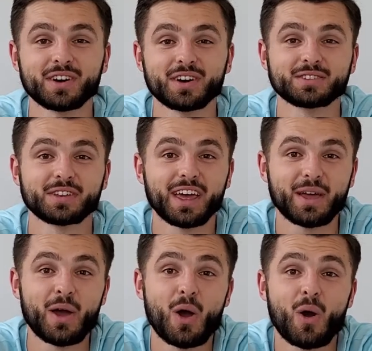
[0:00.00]

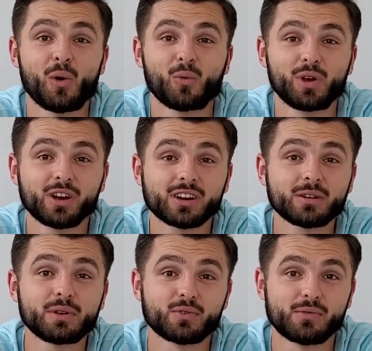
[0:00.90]
Today, we are
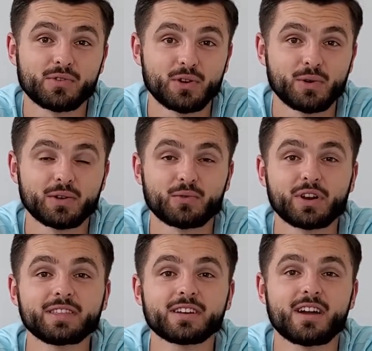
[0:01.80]
going to be reviewing
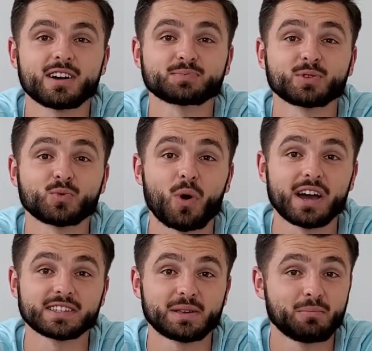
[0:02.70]
Reading the Gospels
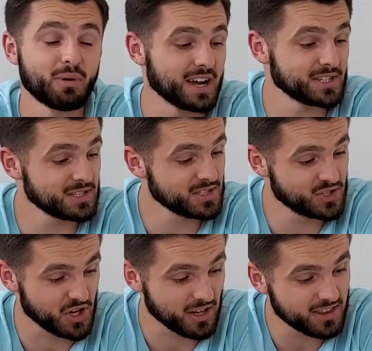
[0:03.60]
Wisely by
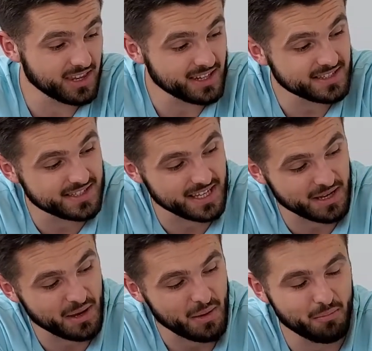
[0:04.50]
Jonathan
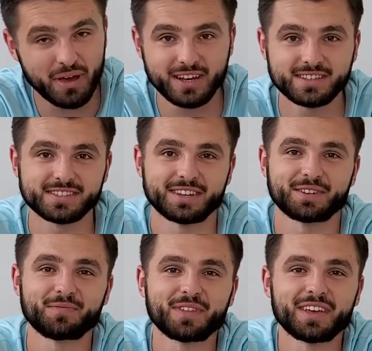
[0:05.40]
T. Pennington.
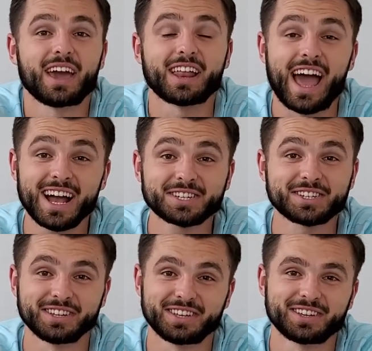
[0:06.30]
And
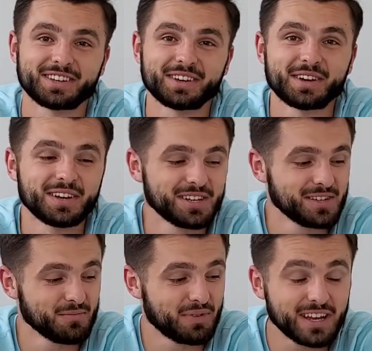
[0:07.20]
actually,
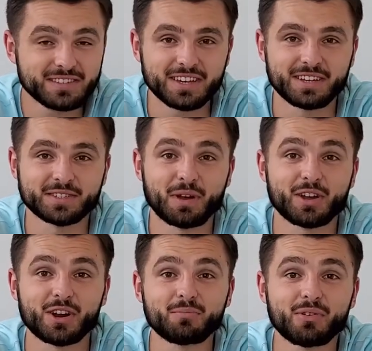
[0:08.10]
Pennington is my
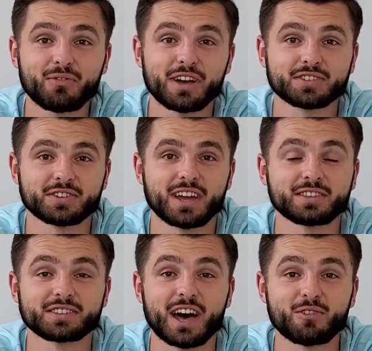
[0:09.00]
current professor at the
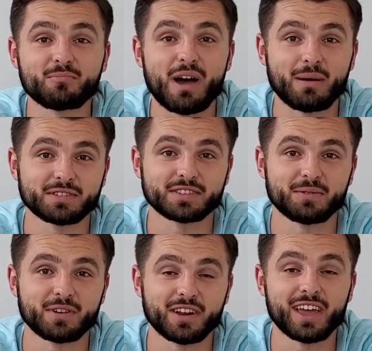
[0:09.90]
Southern Baptist
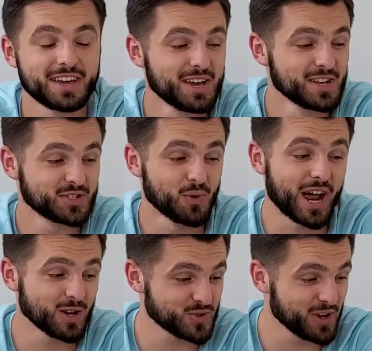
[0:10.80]
Seminary. So when I
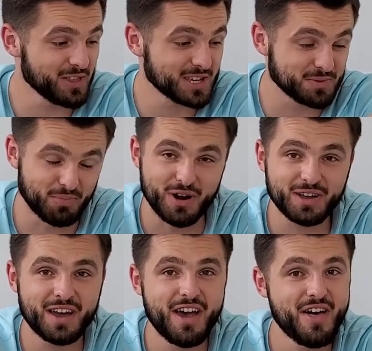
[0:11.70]
was reading this
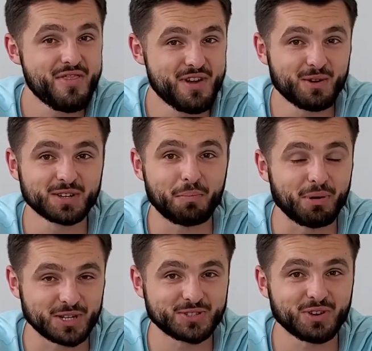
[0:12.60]
book, there was a
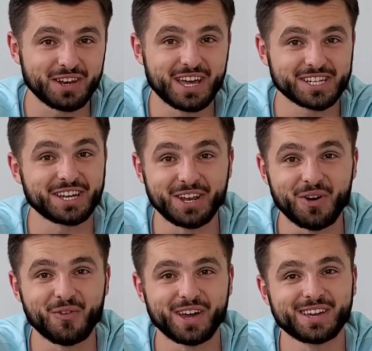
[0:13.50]
personal connection in a
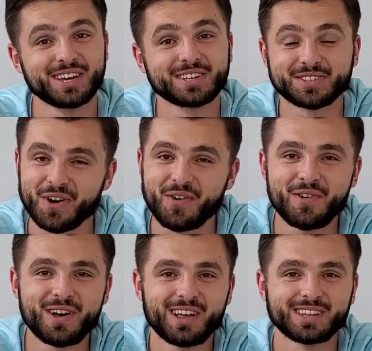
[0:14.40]
way.
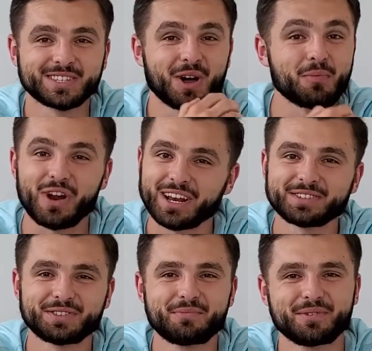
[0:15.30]
So let's hop right
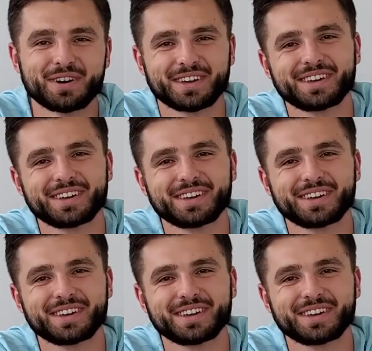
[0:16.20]
into the book.